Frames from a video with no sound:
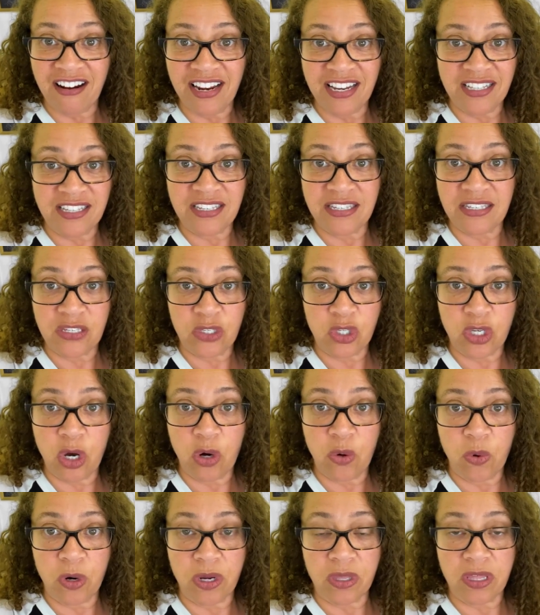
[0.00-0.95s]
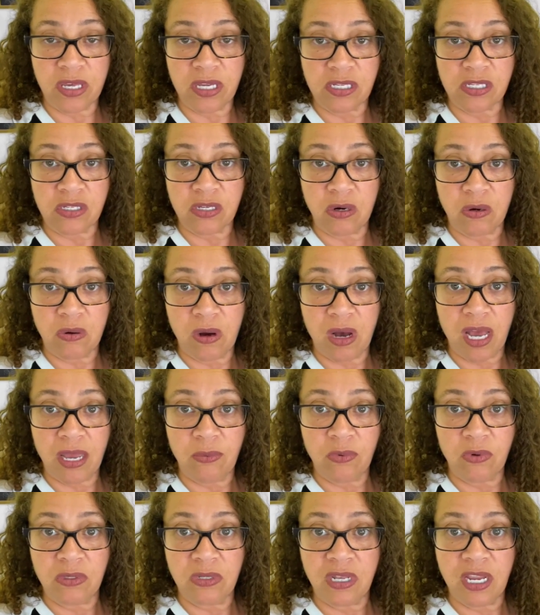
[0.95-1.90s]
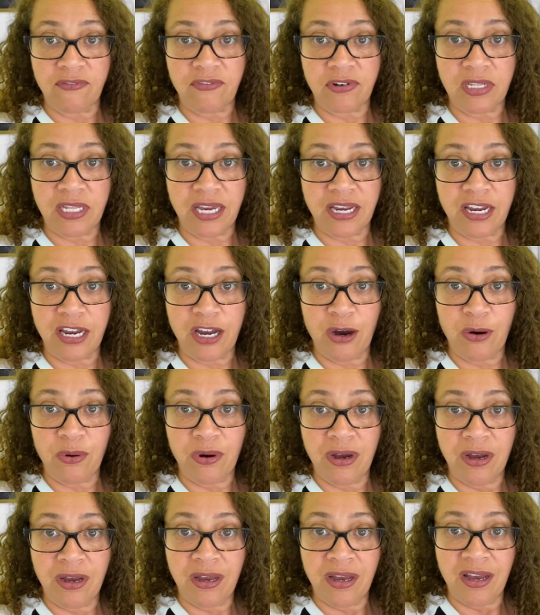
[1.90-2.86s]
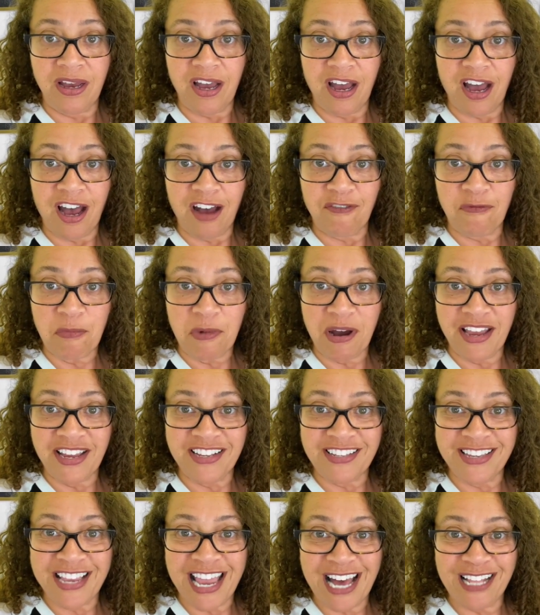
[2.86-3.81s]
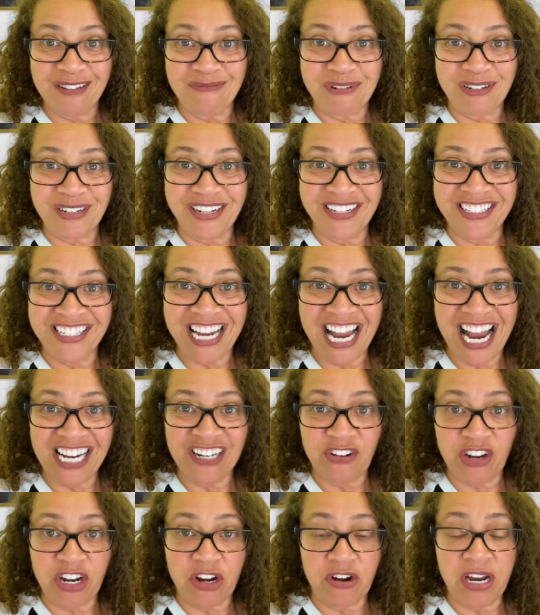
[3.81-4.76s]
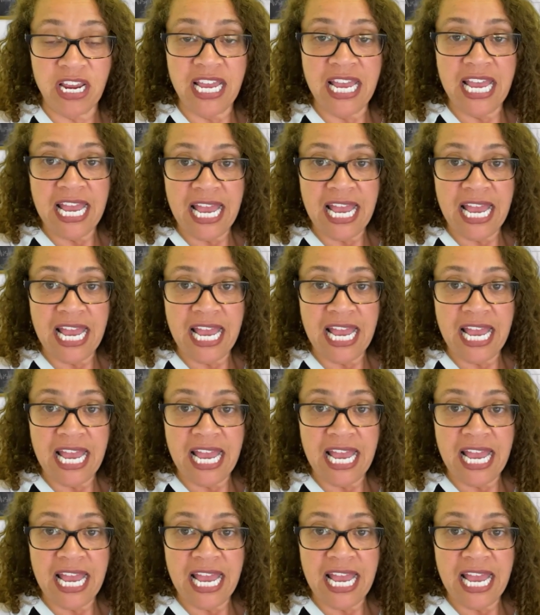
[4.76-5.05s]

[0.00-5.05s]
It's so worth it. So I will never let go of my Excalibur dehydrator.